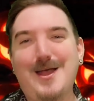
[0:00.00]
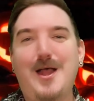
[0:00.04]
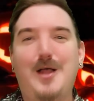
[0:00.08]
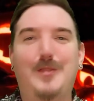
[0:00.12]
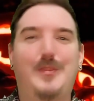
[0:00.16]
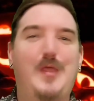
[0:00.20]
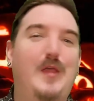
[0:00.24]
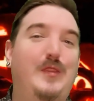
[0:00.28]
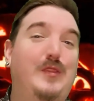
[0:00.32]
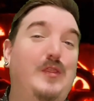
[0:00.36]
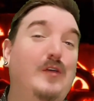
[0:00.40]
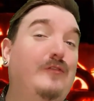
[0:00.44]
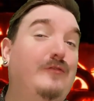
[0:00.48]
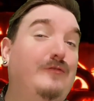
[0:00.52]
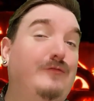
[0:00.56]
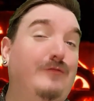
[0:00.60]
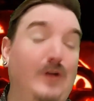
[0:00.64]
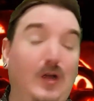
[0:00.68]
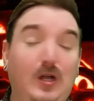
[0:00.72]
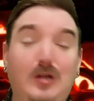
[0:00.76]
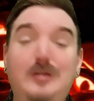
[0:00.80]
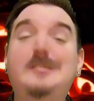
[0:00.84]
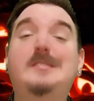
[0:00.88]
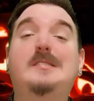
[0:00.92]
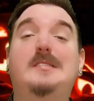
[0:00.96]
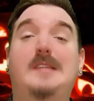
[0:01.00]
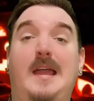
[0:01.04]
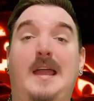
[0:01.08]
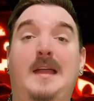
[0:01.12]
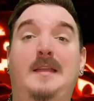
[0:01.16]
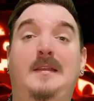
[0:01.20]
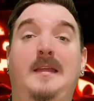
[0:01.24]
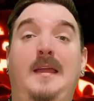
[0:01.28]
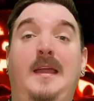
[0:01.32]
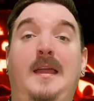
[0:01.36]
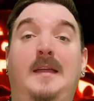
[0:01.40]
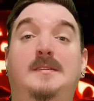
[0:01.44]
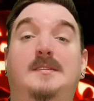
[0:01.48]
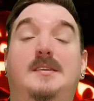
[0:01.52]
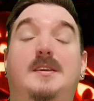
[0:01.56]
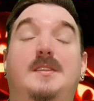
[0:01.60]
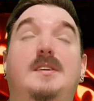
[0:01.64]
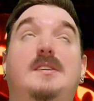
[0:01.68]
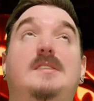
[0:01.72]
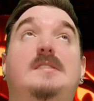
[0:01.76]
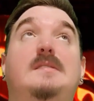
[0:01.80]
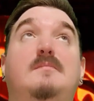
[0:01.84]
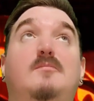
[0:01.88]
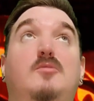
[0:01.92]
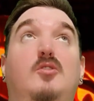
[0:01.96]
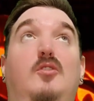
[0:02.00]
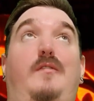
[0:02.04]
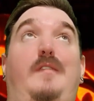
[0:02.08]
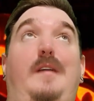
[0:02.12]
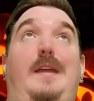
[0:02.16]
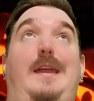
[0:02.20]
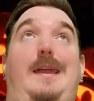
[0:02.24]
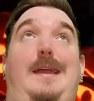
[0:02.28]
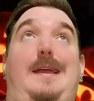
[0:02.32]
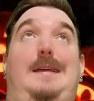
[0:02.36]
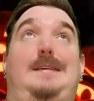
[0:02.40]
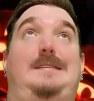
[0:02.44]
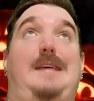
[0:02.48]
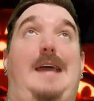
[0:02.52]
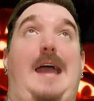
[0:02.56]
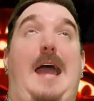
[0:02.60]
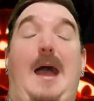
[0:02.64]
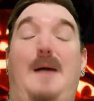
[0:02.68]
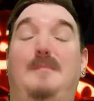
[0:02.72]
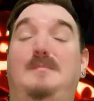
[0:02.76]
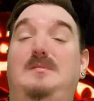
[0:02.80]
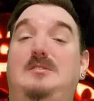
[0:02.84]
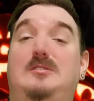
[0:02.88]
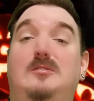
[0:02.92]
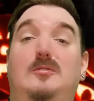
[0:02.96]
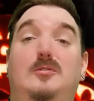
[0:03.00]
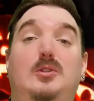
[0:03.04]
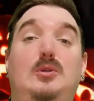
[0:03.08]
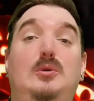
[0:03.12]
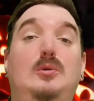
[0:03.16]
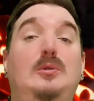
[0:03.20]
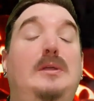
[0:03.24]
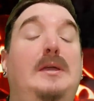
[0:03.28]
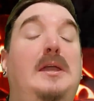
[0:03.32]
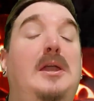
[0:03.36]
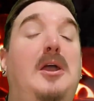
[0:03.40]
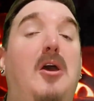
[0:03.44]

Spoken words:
that the first ending to this movie is absolutely